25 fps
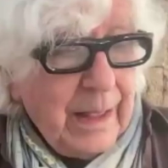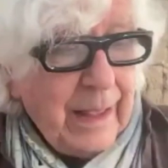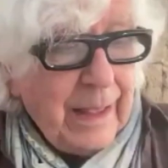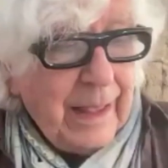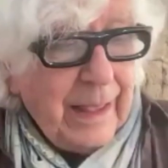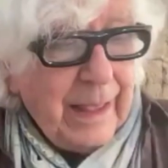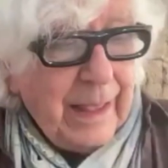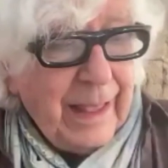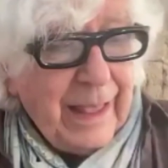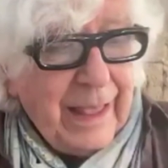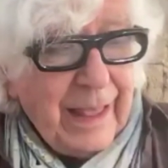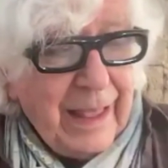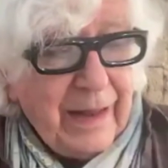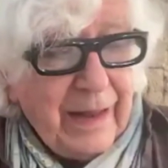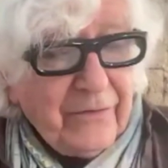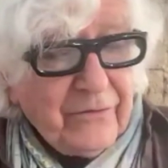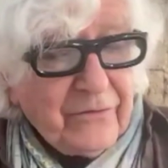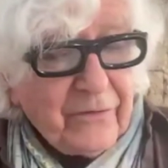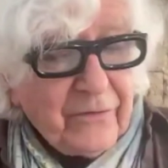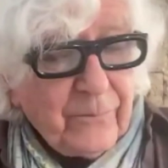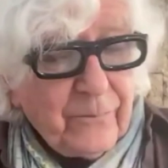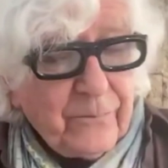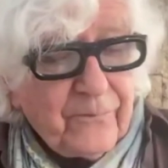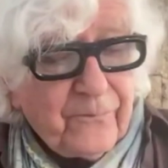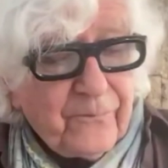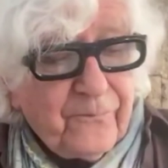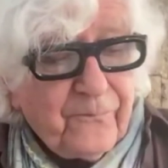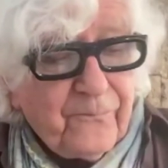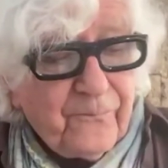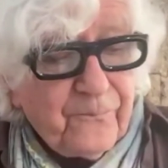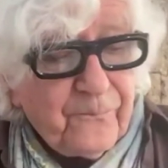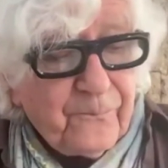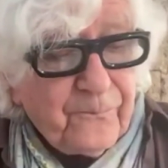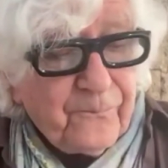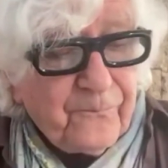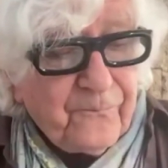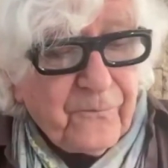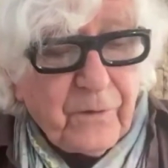And
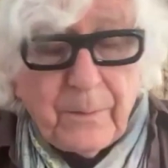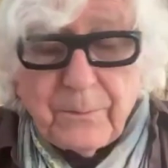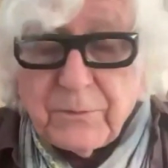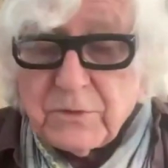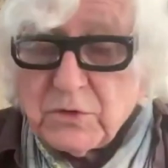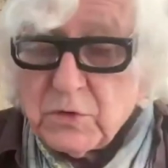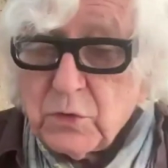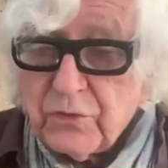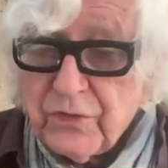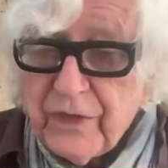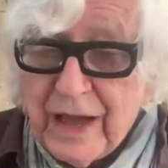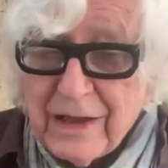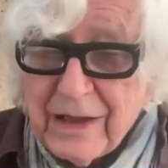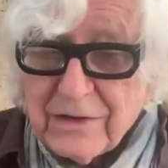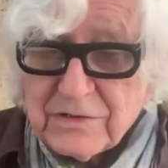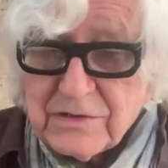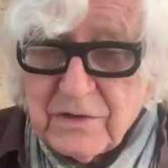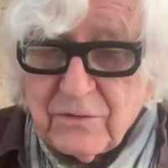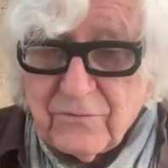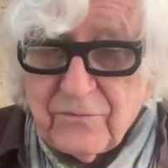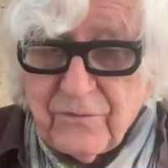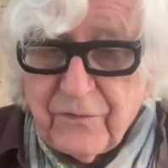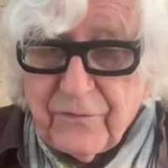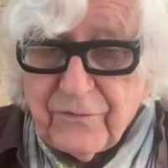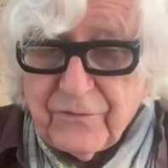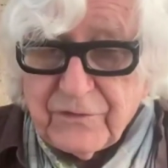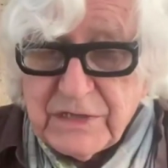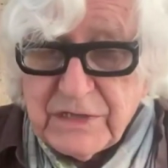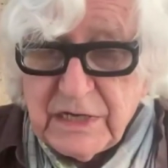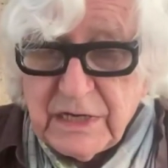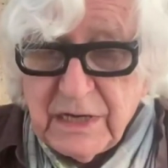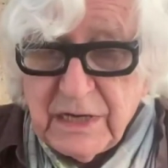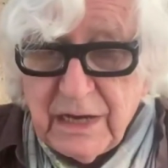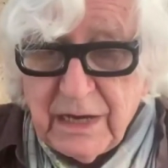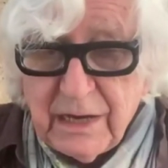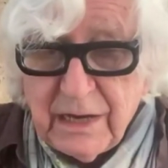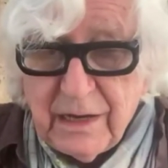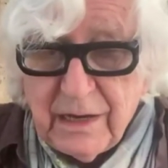from
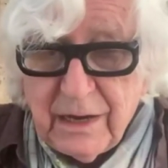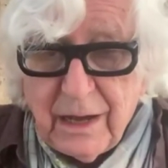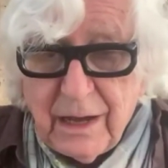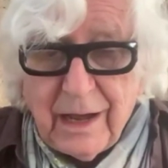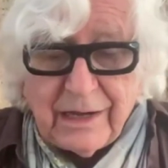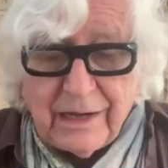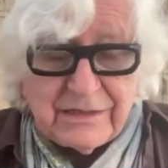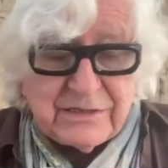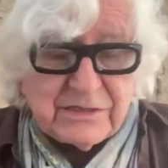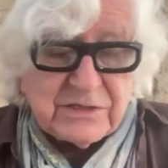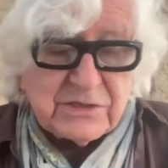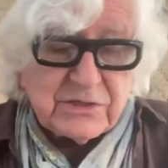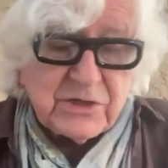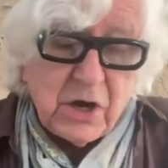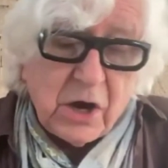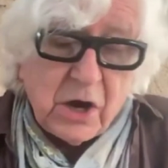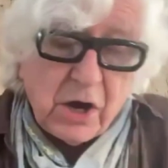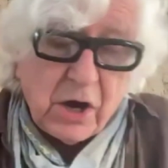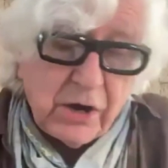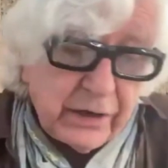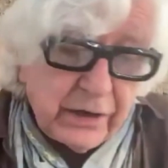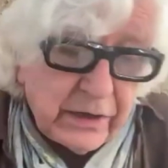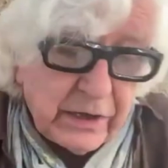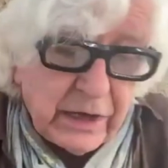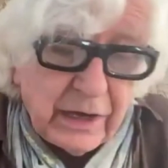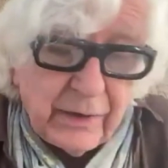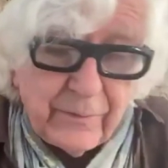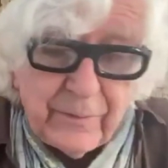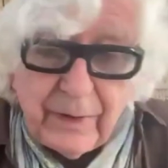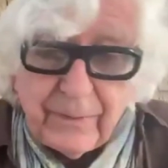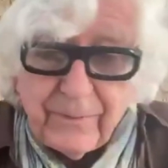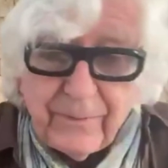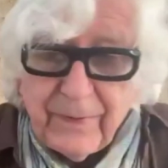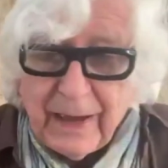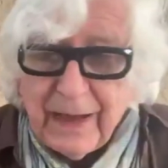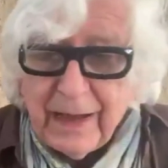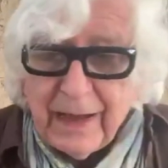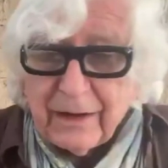2015, I started
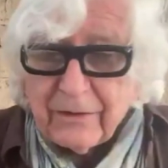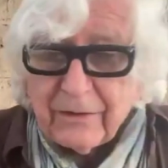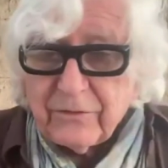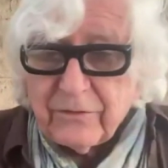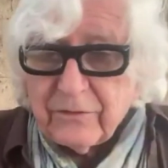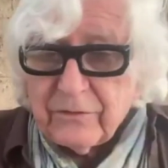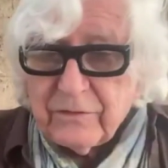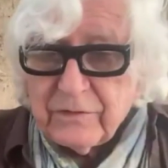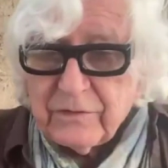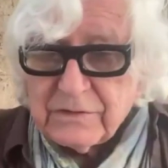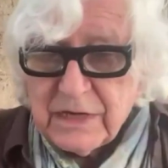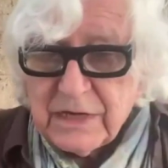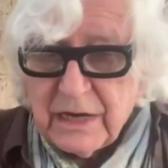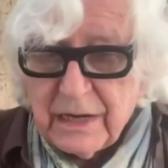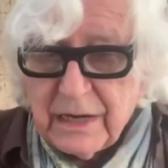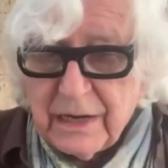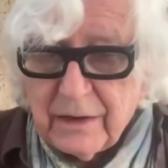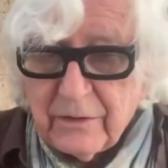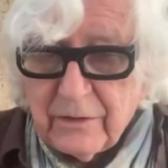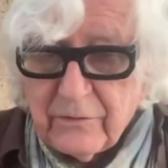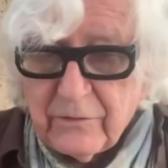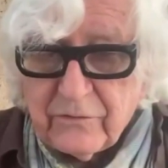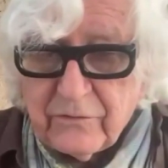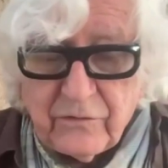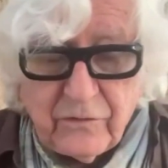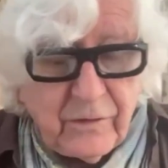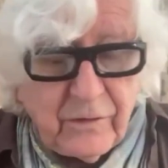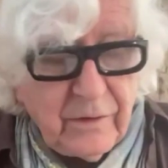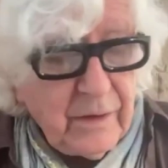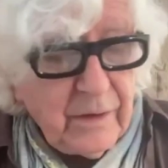coming back to the States,